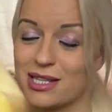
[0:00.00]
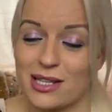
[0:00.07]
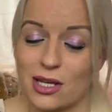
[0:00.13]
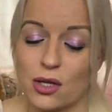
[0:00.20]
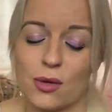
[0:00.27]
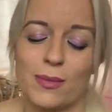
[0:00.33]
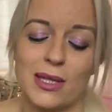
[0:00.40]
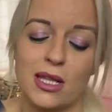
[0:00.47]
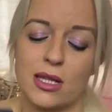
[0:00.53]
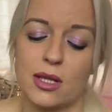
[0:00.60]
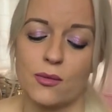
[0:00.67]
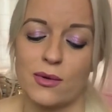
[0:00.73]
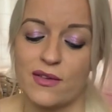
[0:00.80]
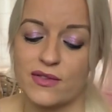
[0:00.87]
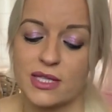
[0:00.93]
So that could be that
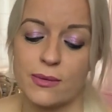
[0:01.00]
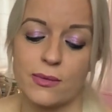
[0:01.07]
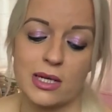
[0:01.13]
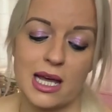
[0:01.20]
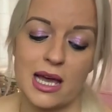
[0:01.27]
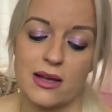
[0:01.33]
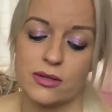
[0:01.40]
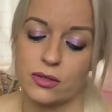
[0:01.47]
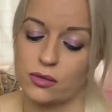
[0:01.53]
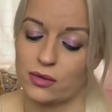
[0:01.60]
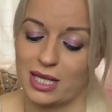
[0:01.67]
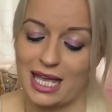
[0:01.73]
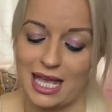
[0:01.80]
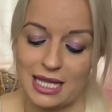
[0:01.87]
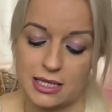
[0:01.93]
they're with someone else,
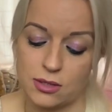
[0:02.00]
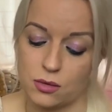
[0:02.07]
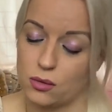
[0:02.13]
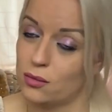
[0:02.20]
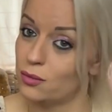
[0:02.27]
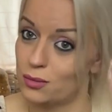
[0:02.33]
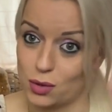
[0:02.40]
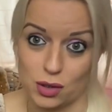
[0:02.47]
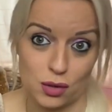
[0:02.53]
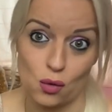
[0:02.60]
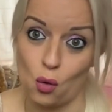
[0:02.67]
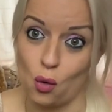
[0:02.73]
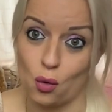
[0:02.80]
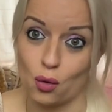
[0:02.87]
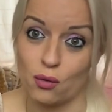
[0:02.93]
or kids, or just
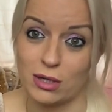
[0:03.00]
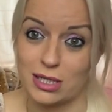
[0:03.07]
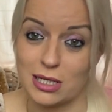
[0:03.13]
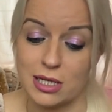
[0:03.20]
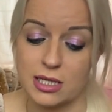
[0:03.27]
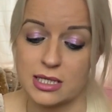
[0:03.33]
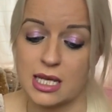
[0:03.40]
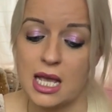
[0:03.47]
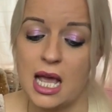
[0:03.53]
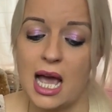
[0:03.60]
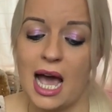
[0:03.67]
awkwardness.